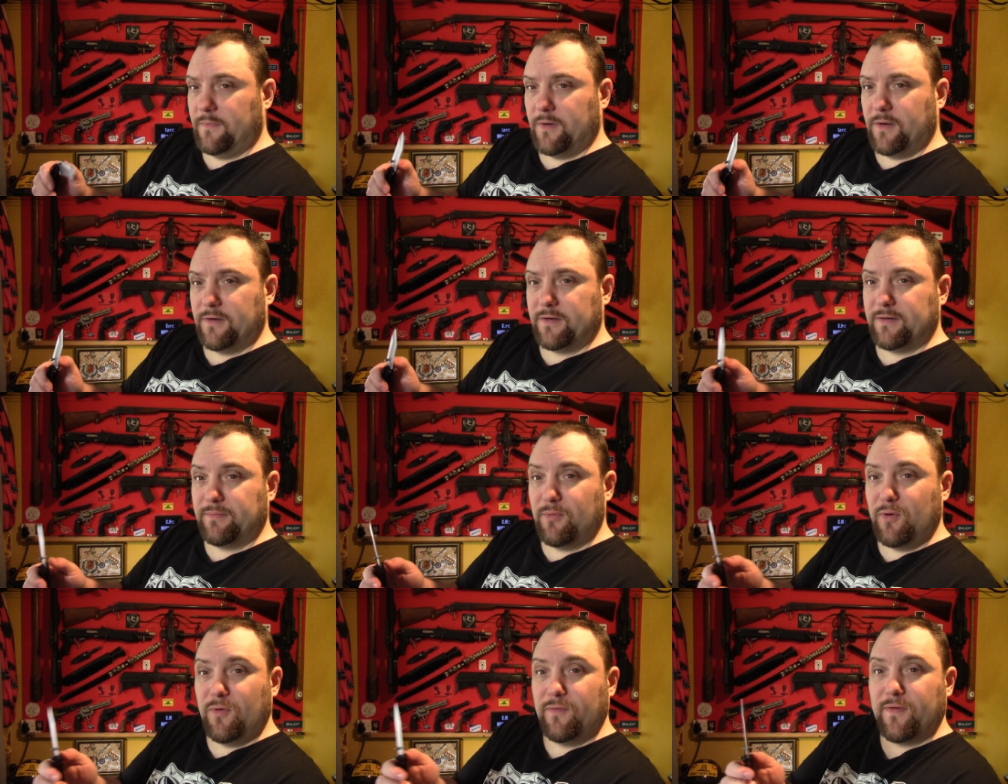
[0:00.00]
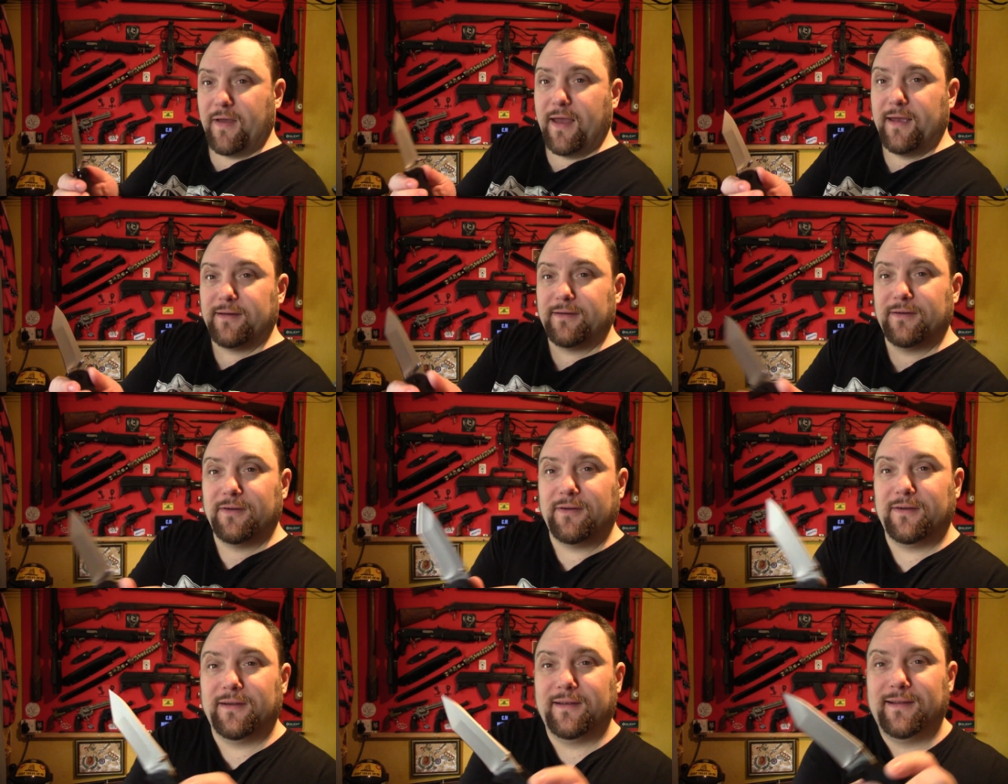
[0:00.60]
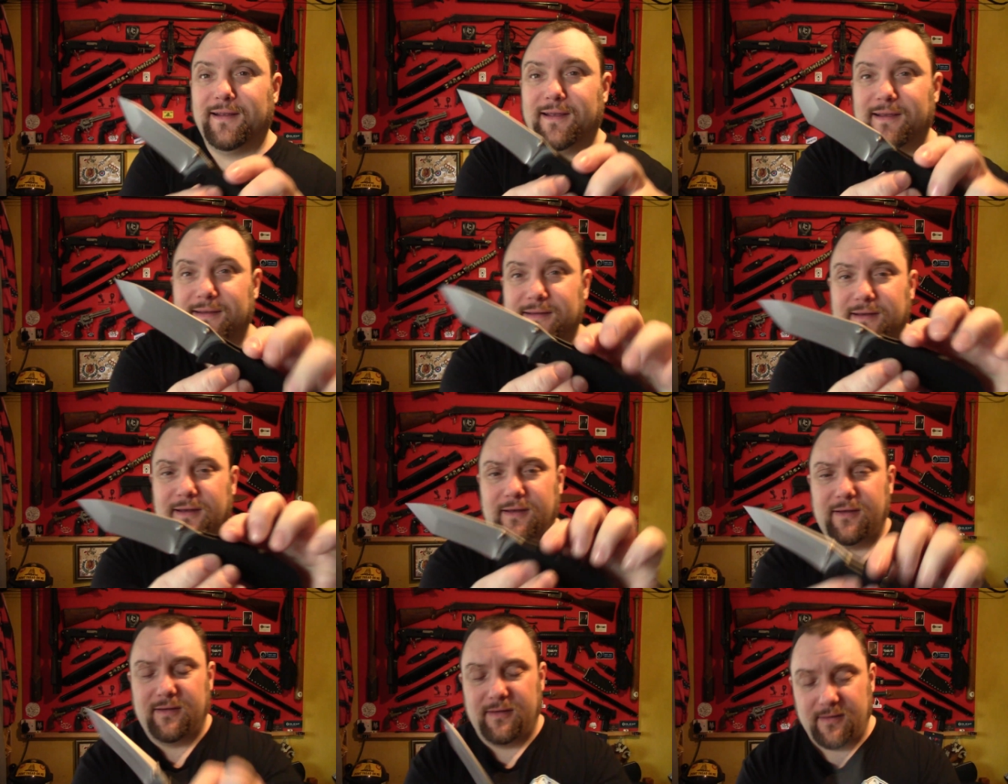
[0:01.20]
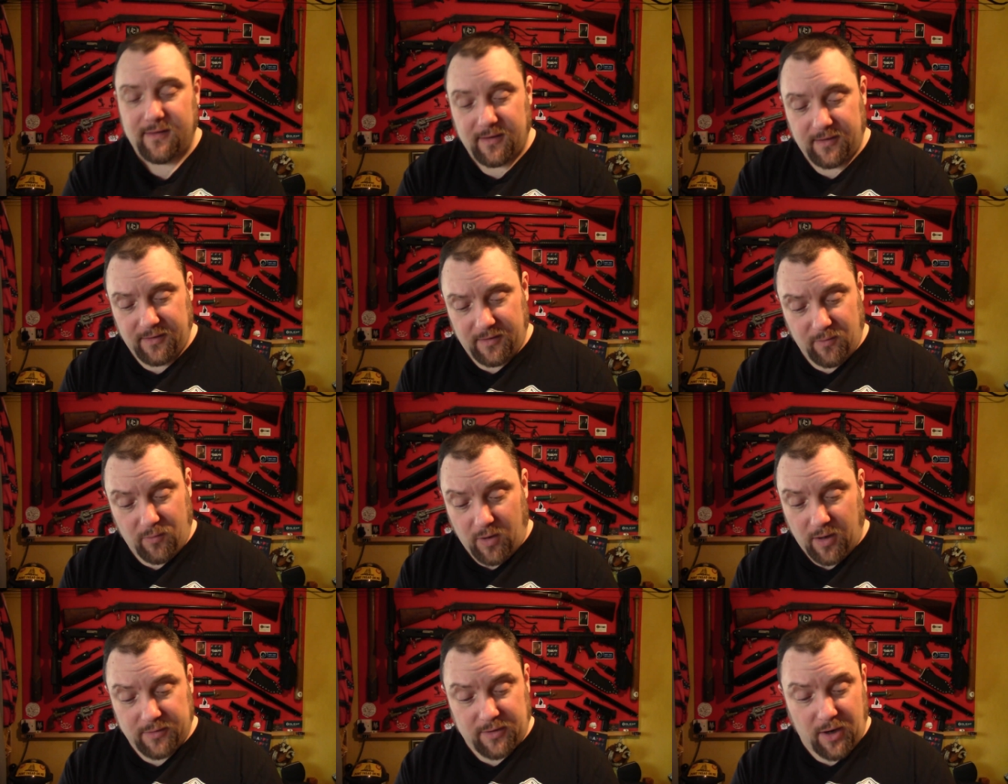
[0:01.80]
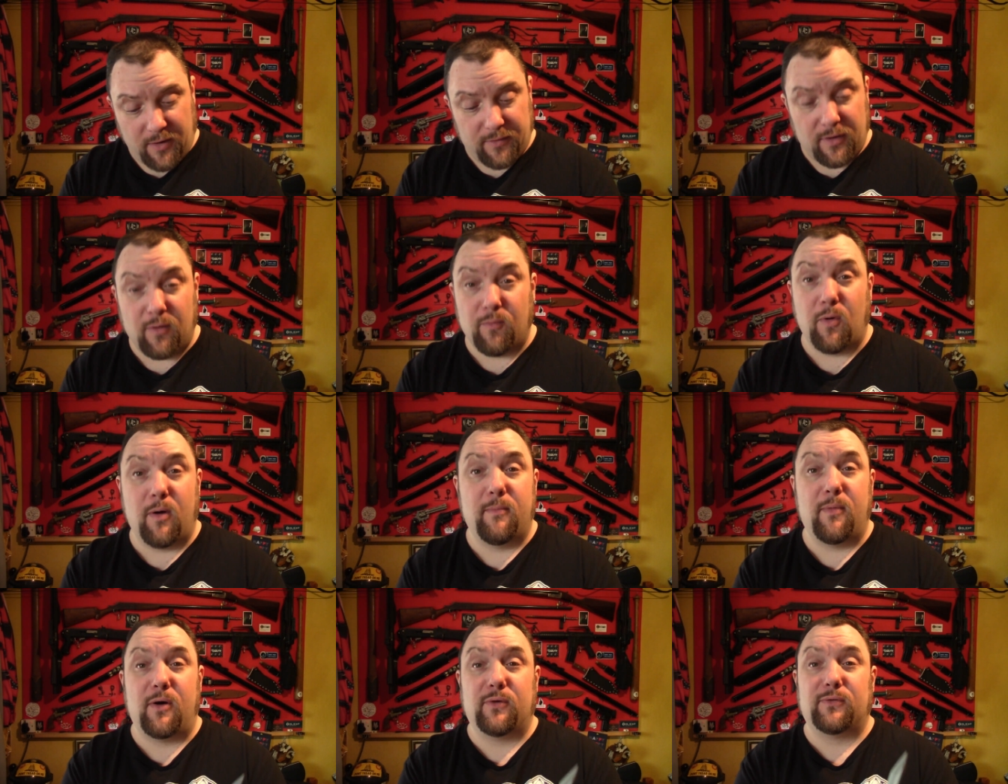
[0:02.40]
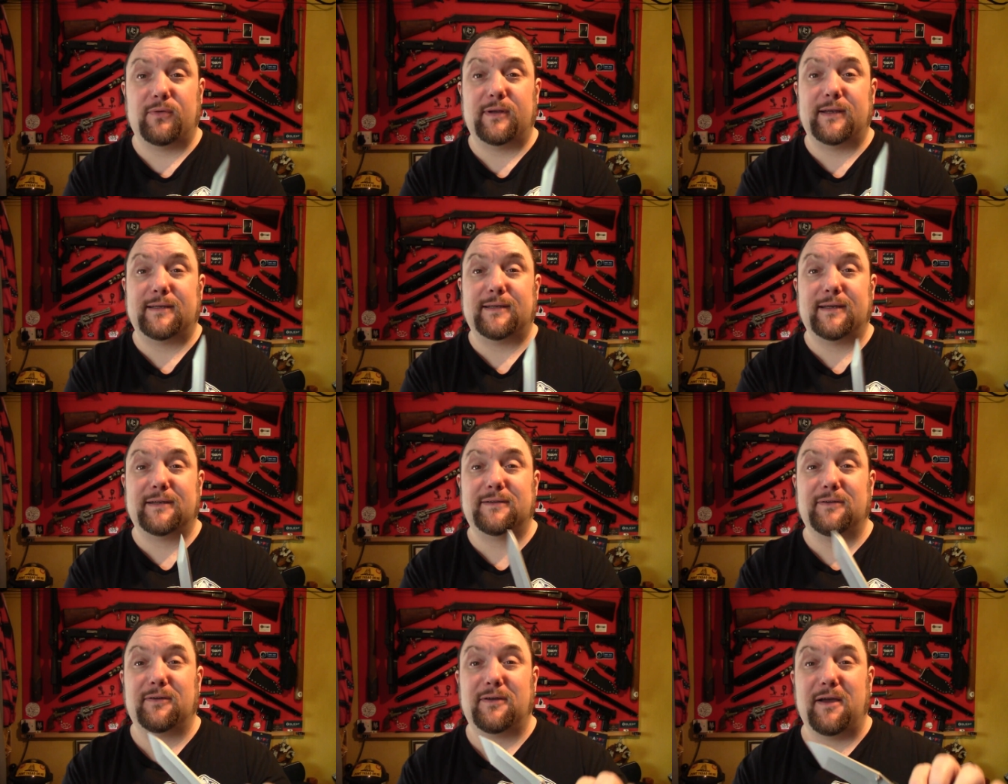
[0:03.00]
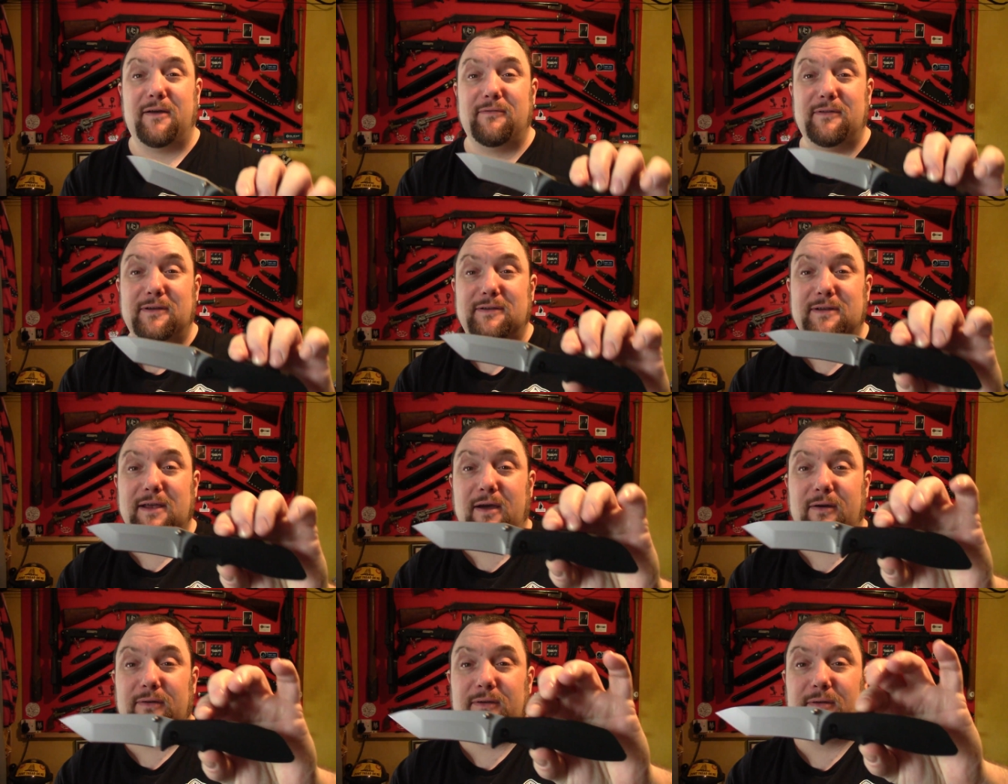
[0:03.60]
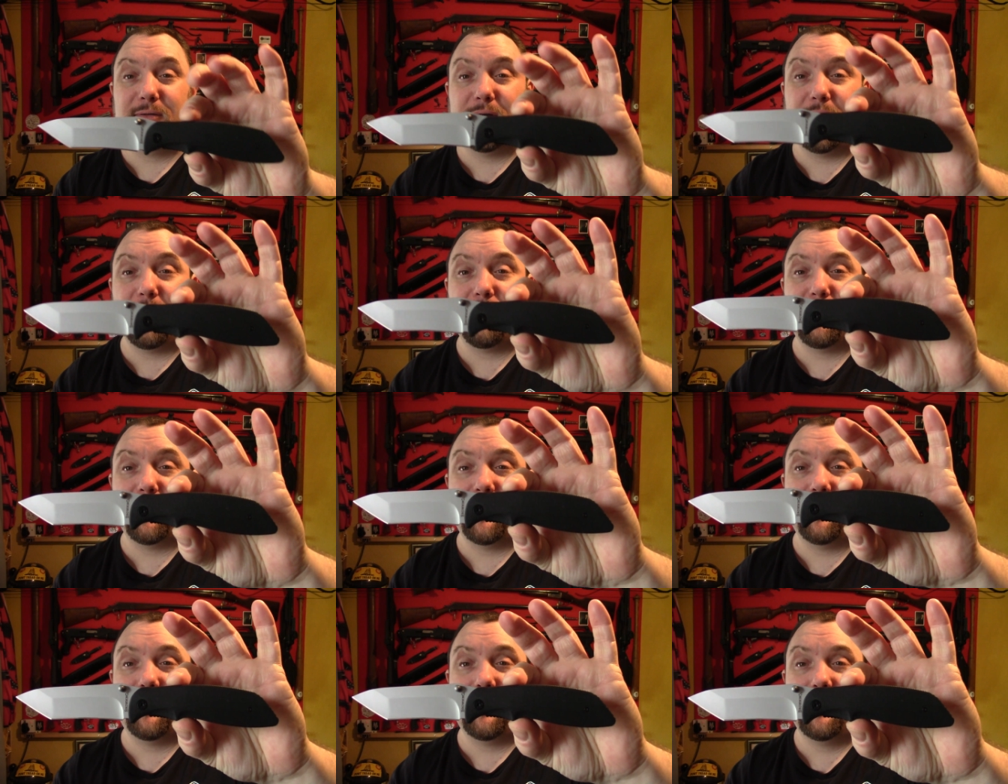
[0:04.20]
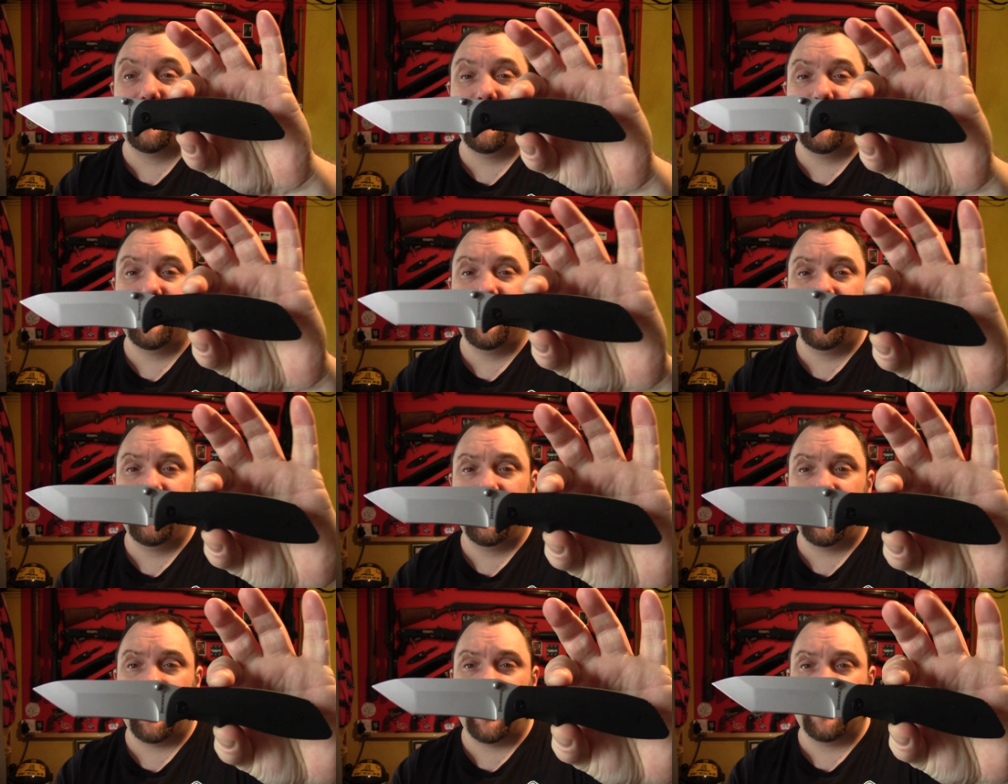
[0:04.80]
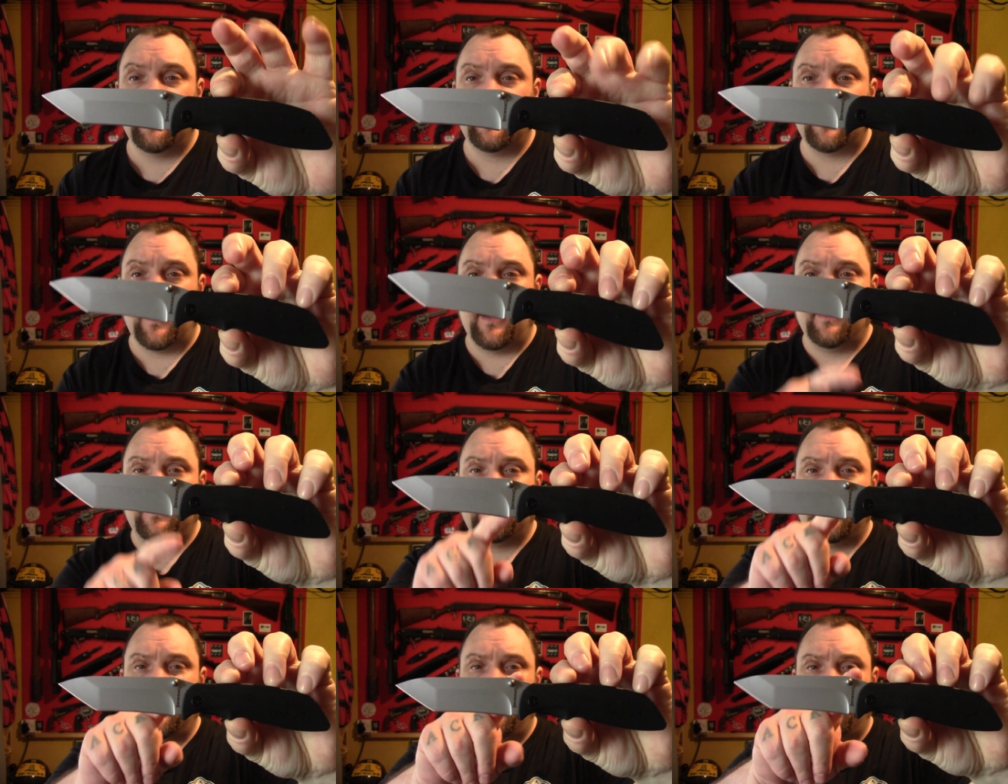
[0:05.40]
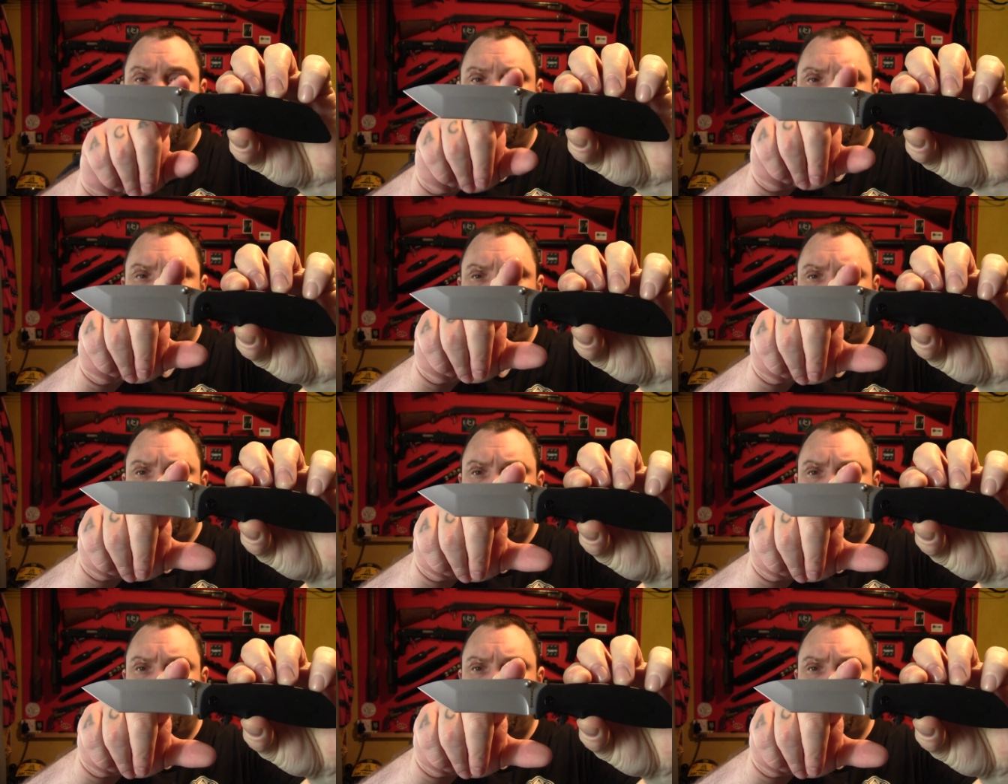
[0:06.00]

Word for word: Nice smooth action on it. There you go. I don't know. I don't know what model this is, so I can't really tell you. I put a annotation on.